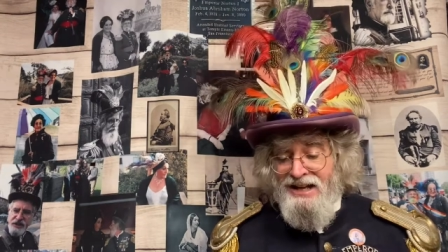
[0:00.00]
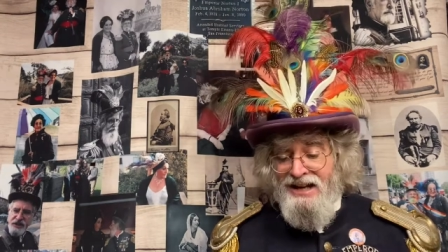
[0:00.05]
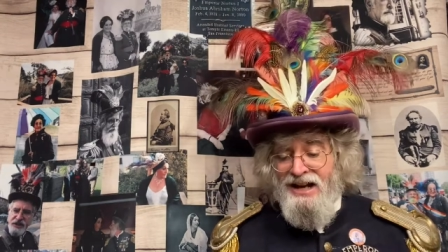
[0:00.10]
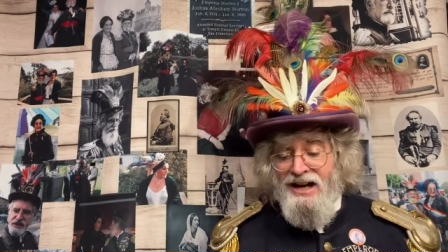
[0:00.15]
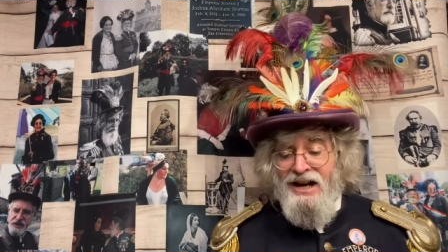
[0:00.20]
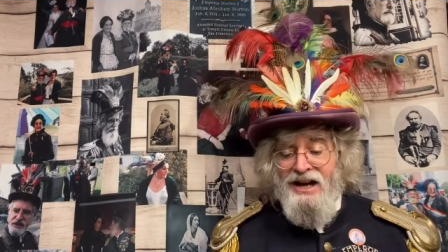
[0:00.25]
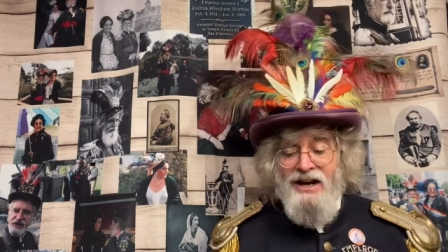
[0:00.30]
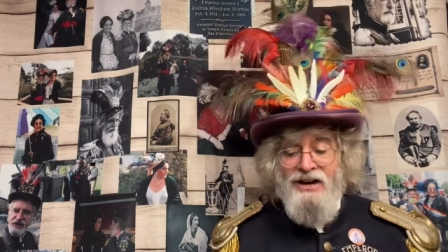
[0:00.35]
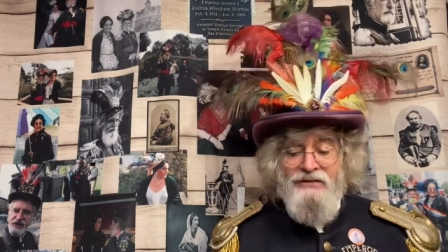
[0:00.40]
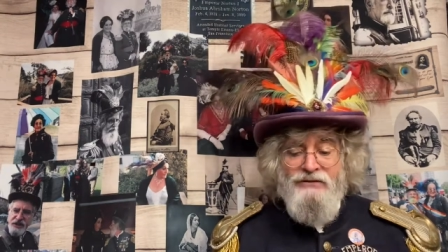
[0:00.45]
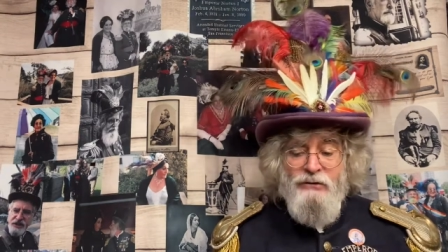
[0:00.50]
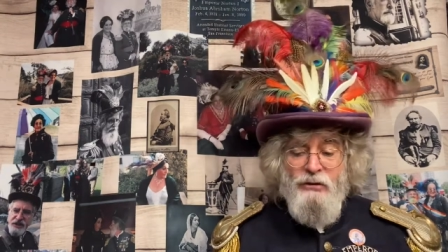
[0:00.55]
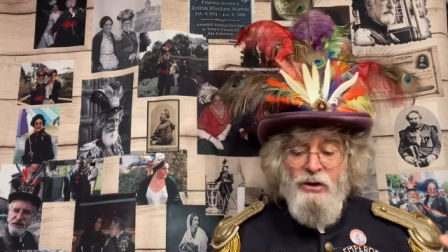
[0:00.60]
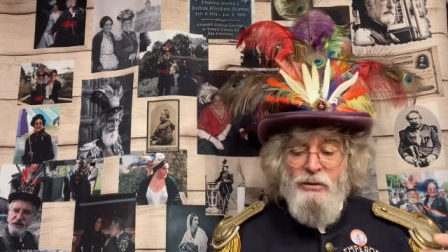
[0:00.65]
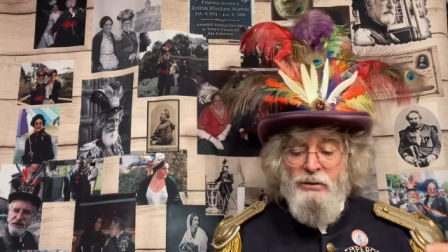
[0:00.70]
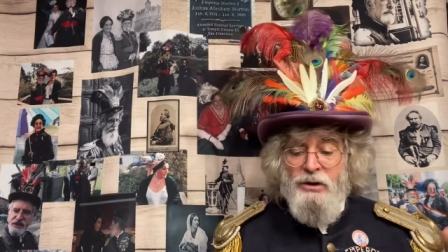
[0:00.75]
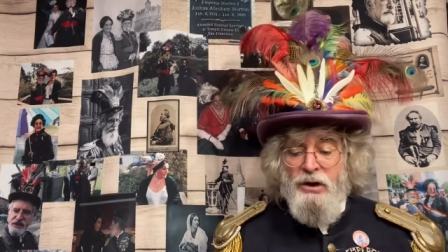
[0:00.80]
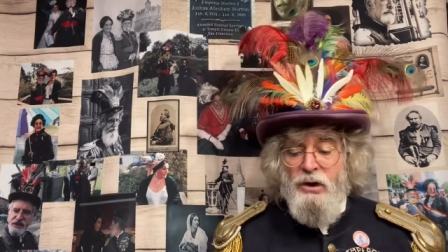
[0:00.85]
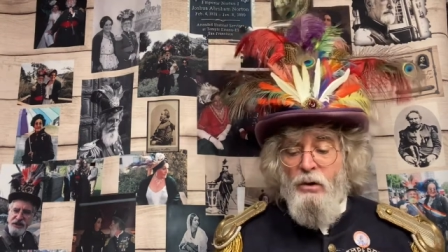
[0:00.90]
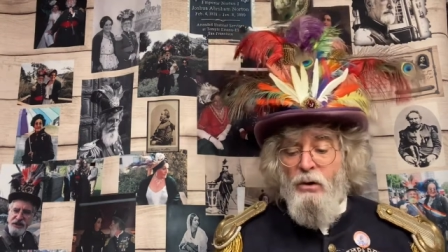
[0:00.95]
Uh,
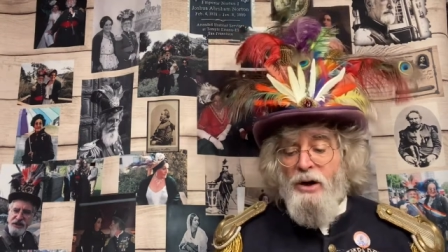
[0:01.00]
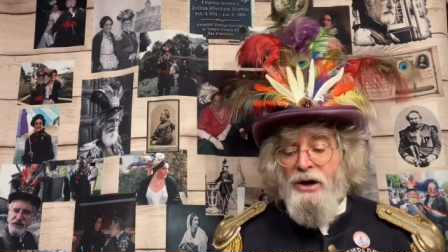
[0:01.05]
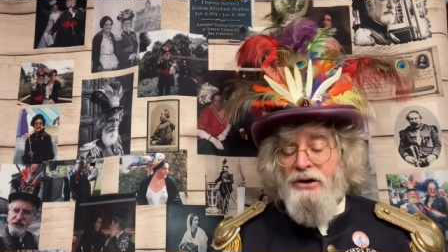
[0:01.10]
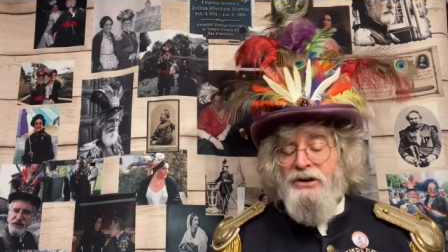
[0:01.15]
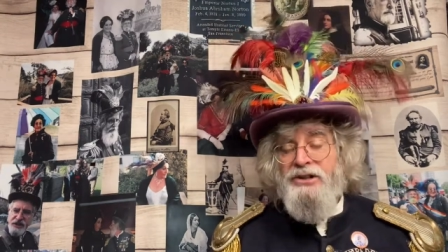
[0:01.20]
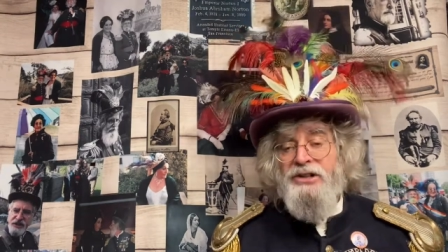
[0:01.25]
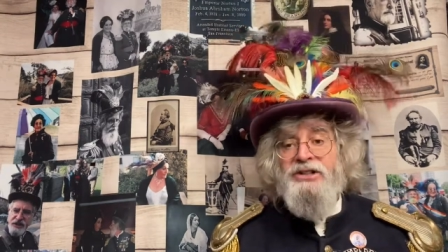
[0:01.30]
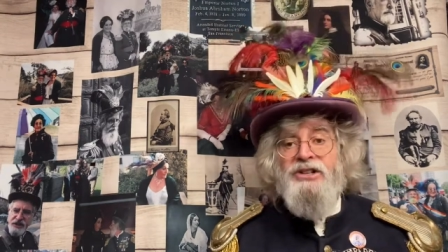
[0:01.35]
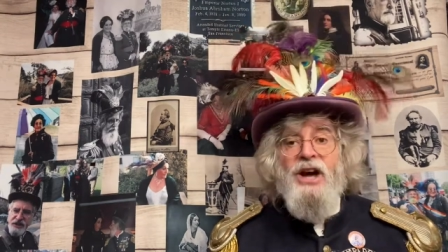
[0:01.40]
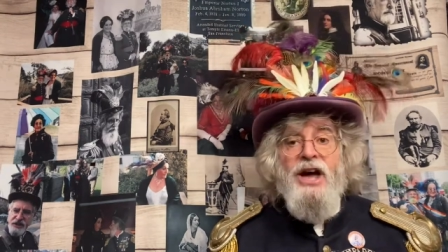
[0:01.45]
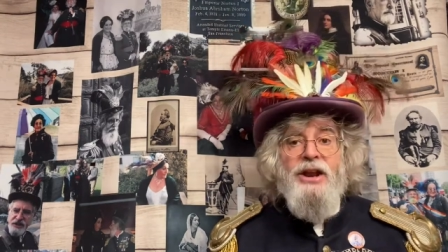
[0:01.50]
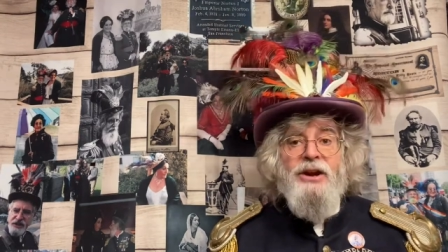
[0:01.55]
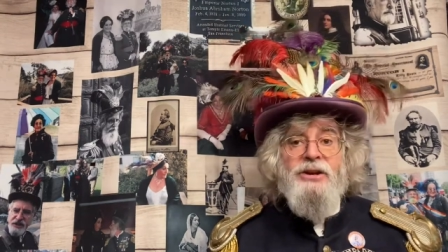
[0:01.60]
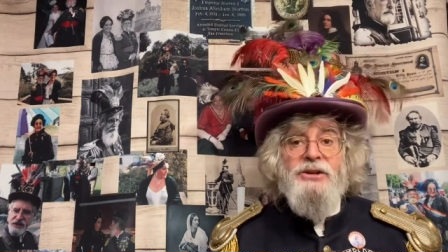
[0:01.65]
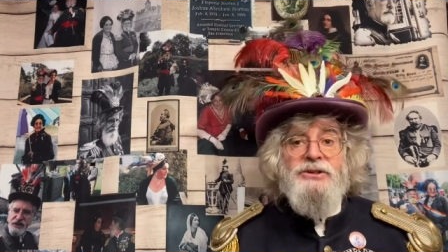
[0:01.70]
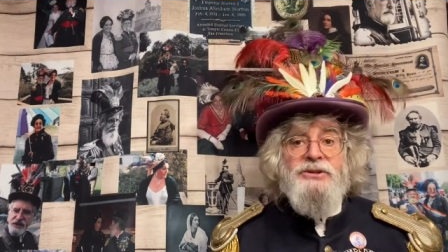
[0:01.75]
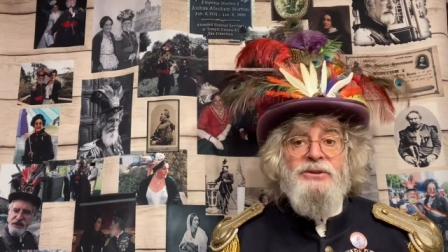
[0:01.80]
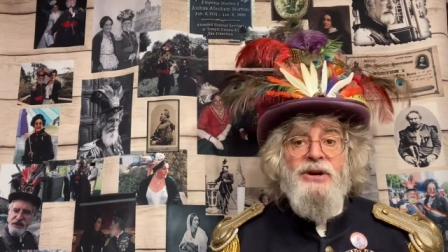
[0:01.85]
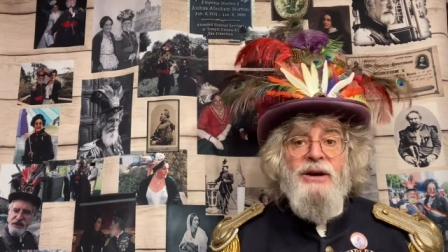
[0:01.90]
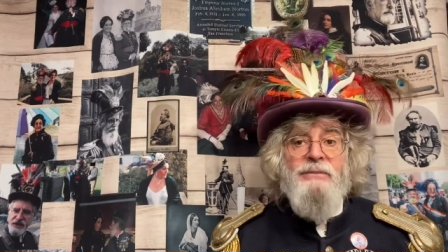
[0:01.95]
former lawyer to
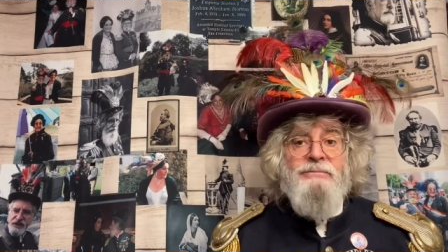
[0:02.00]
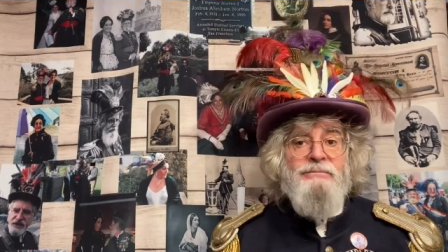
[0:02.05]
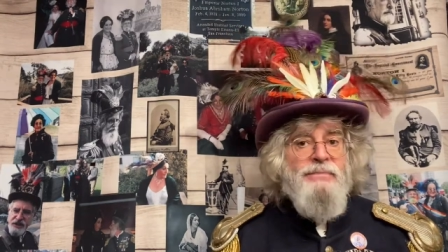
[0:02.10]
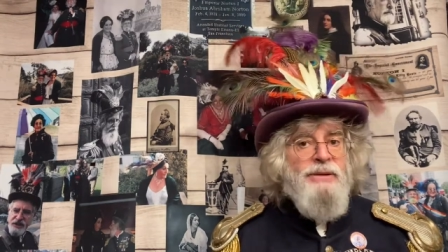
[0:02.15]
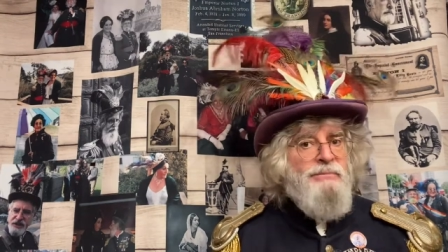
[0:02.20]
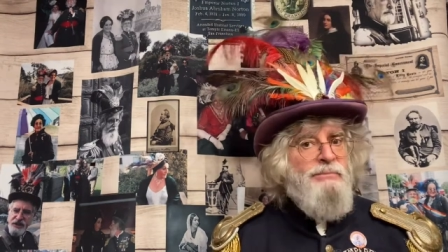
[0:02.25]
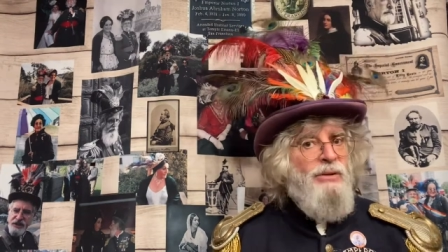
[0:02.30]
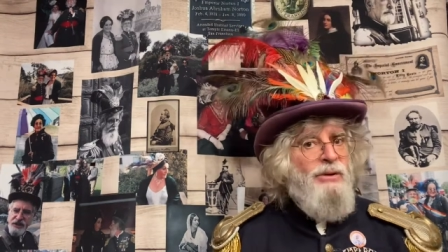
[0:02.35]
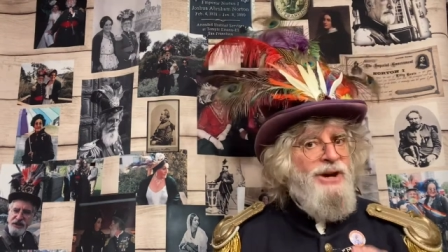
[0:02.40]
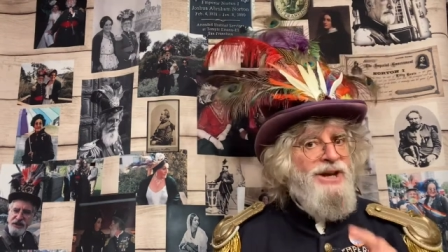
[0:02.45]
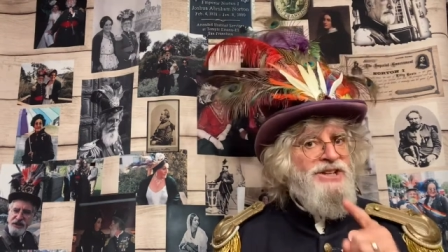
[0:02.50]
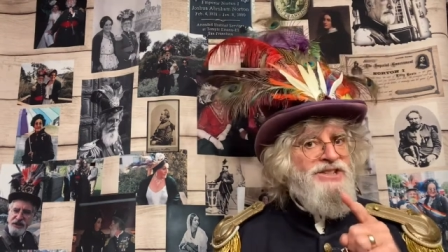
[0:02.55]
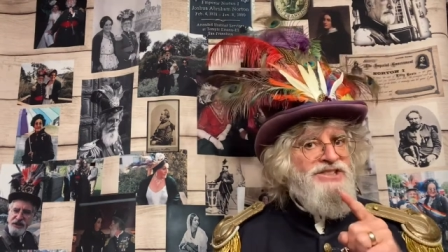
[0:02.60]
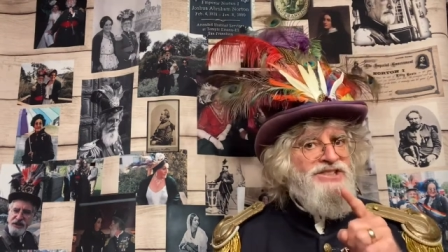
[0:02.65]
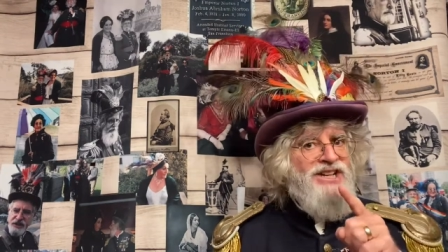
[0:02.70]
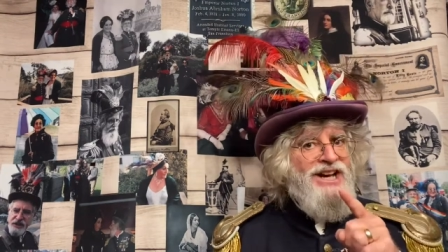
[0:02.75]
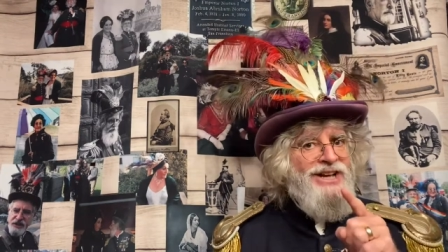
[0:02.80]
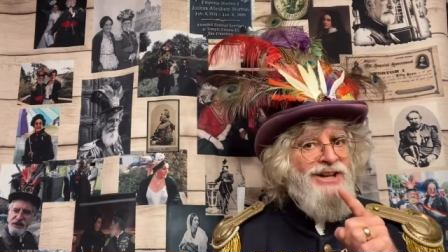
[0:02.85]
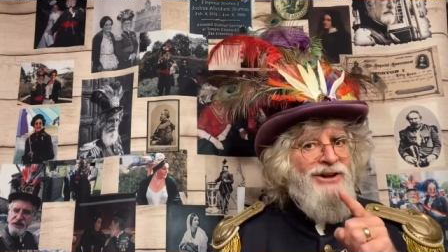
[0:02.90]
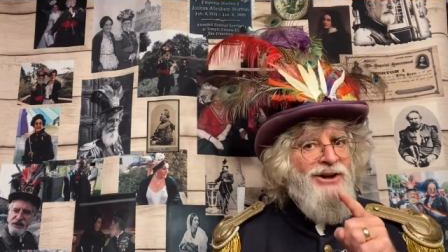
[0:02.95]
Donald Trump, but boy, his
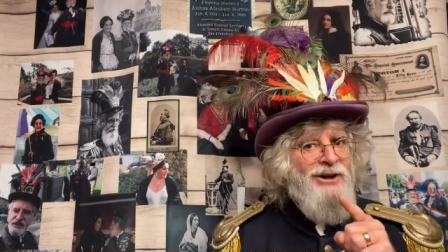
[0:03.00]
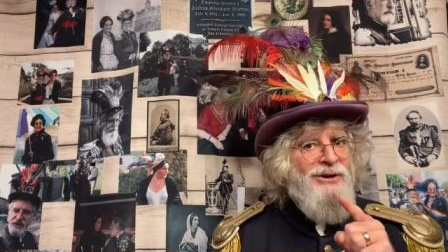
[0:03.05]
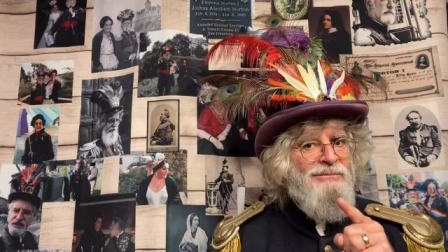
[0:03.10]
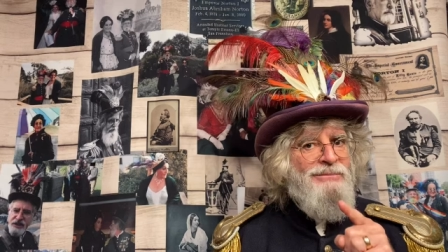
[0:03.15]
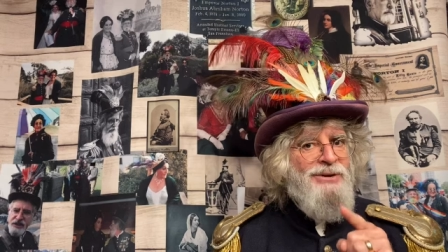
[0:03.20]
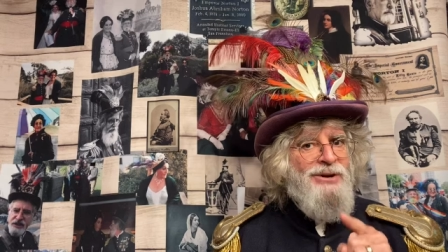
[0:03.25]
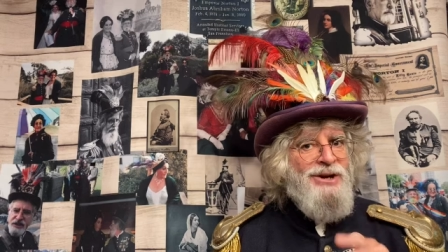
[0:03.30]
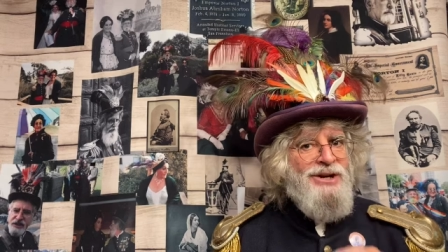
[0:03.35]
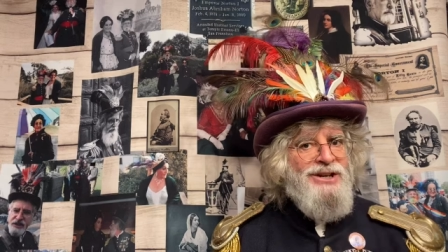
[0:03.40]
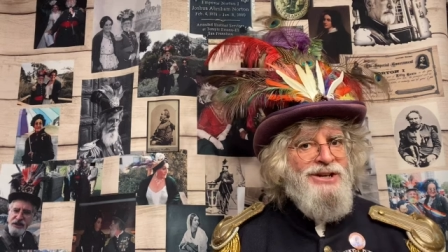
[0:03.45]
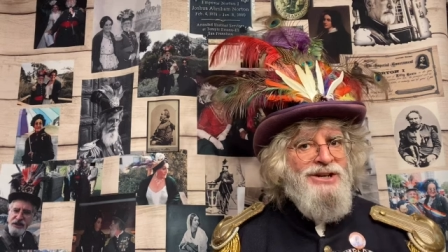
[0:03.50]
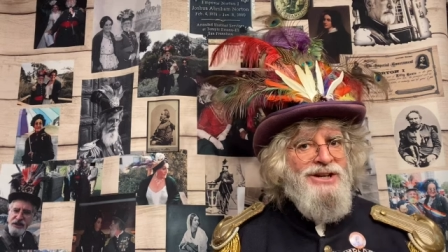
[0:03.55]
tell-all book